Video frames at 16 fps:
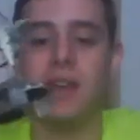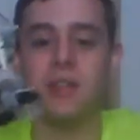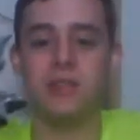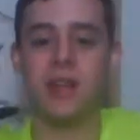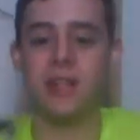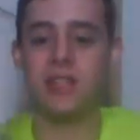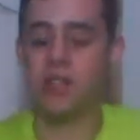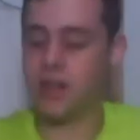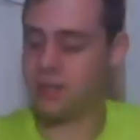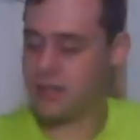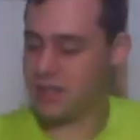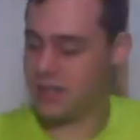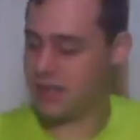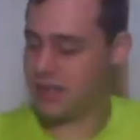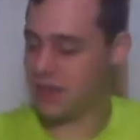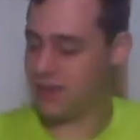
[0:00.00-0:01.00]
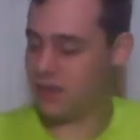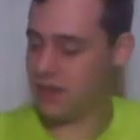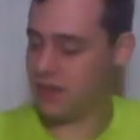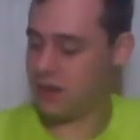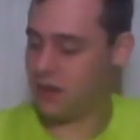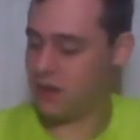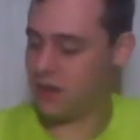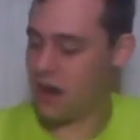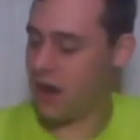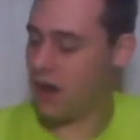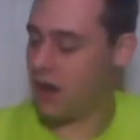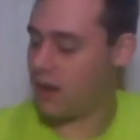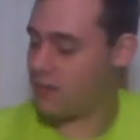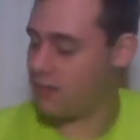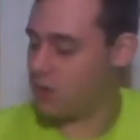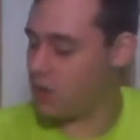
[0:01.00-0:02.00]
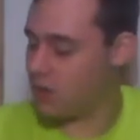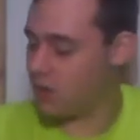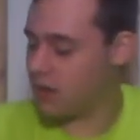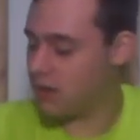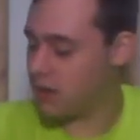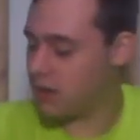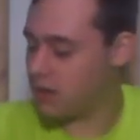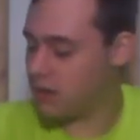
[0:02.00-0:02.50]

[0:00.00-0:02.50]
So that's your MC70, or your